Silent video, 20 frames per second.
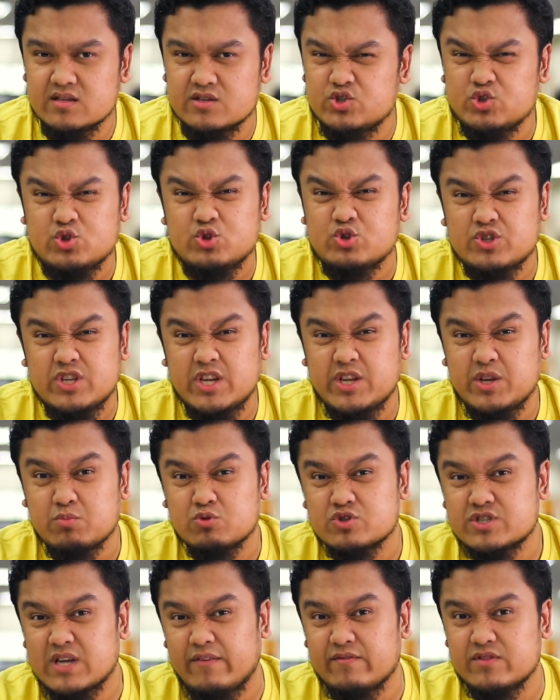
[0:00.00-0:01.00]
It's usually the
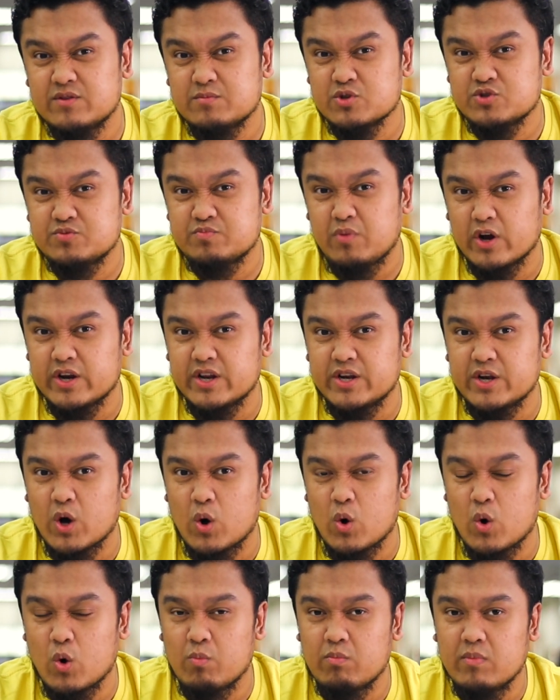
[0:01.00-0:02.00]
most comfortable spot in the
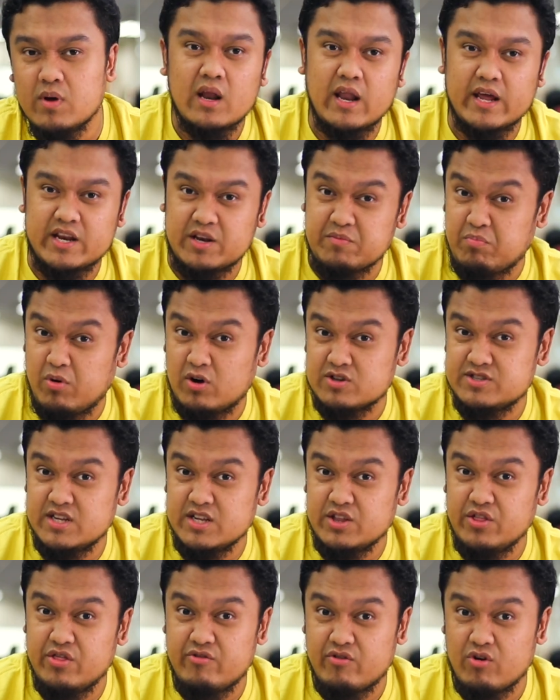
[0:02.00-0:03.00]
home, like the
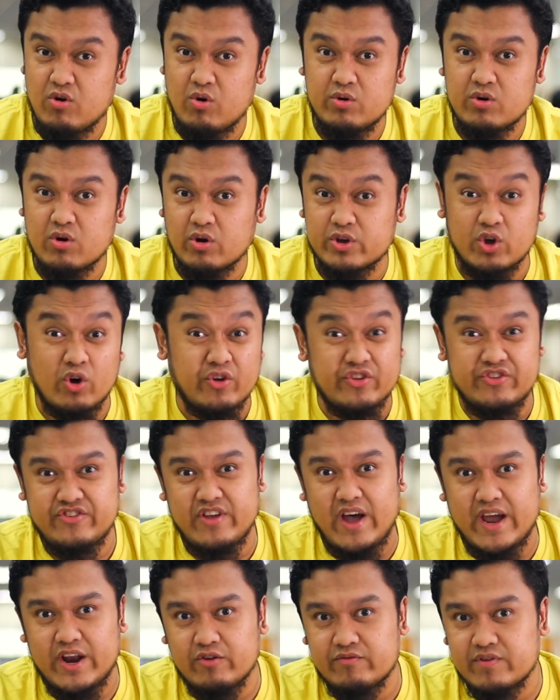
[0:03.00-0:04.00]
porcelain throne or your
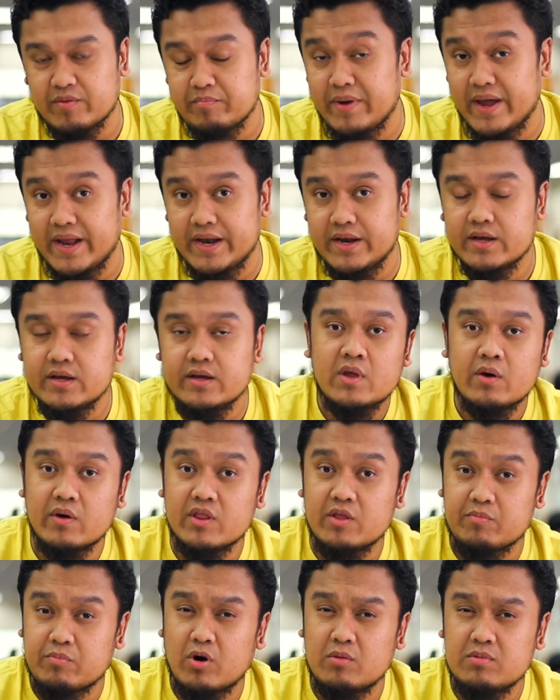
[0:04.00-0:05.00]
side of the bed.
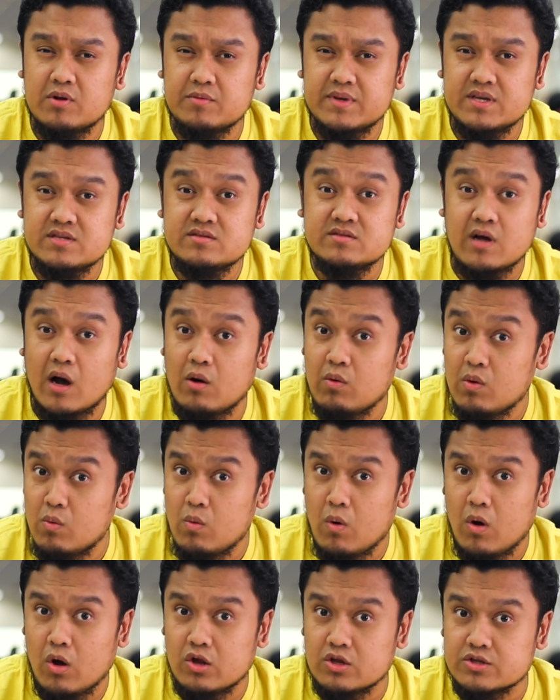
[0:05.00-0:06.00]
Well, the problem is our
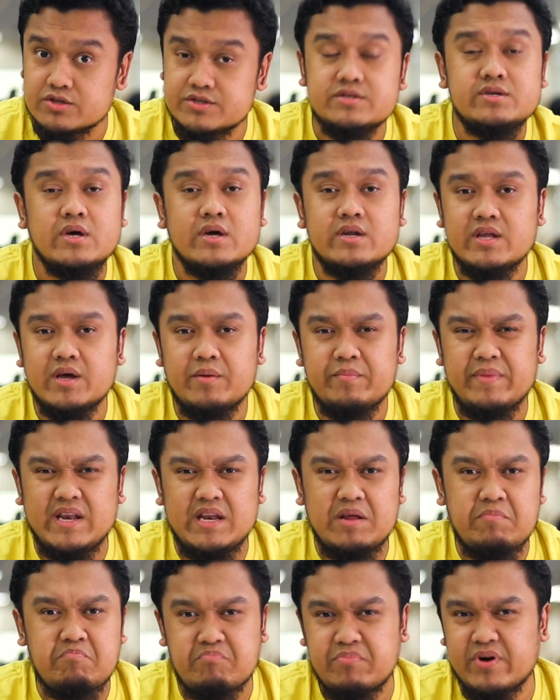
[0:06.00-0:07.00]
walls. They're
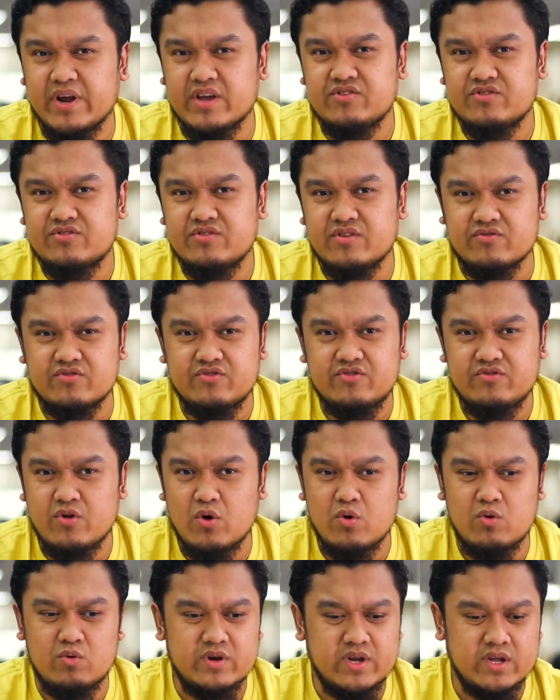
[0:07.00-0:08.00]
mainly bricks and
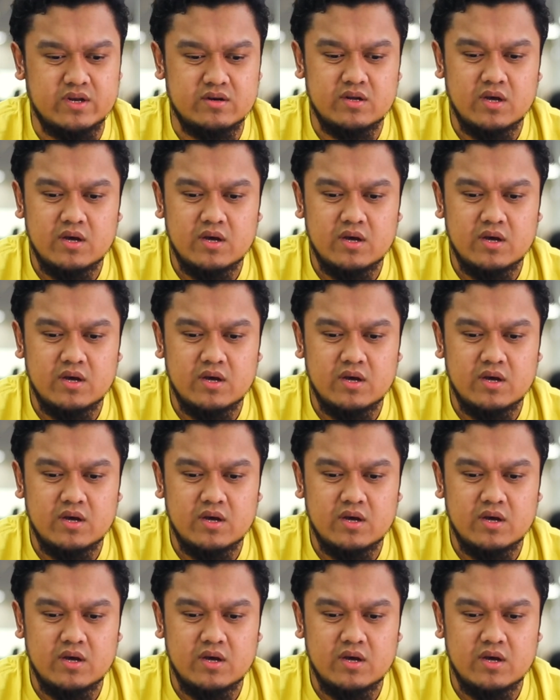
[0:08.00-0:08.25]
stone and